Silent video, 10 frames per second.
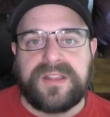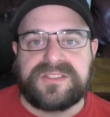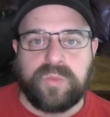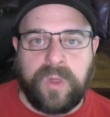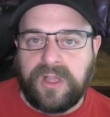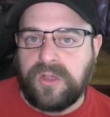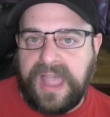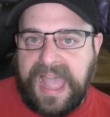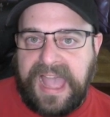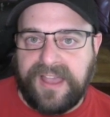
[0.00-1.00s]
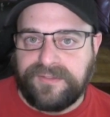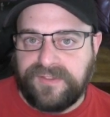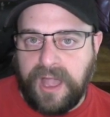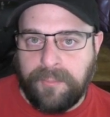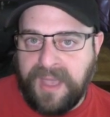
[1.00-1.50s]
ones will
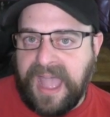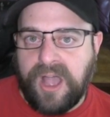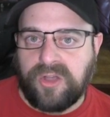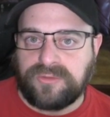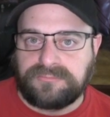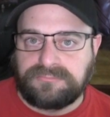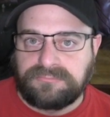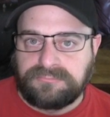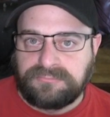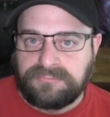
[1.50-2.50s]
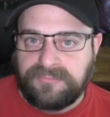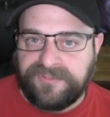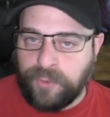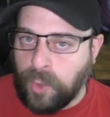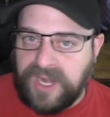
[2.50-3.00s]
have about
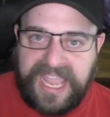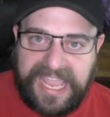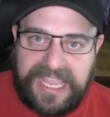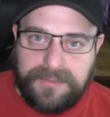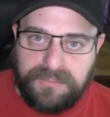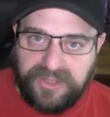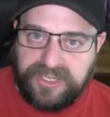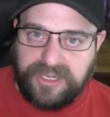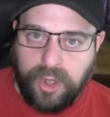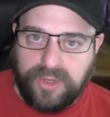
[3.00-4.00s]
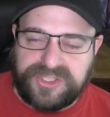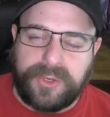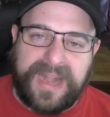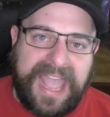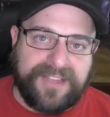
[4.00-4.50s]
4 to 8 million
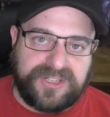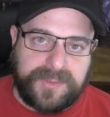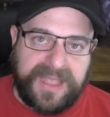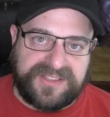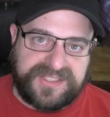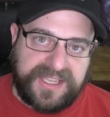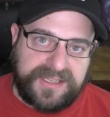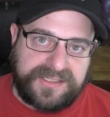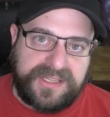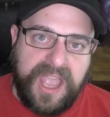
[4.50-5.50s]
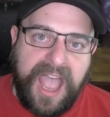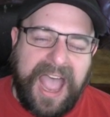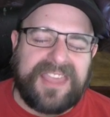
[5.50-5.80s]
gold, so an average about 6.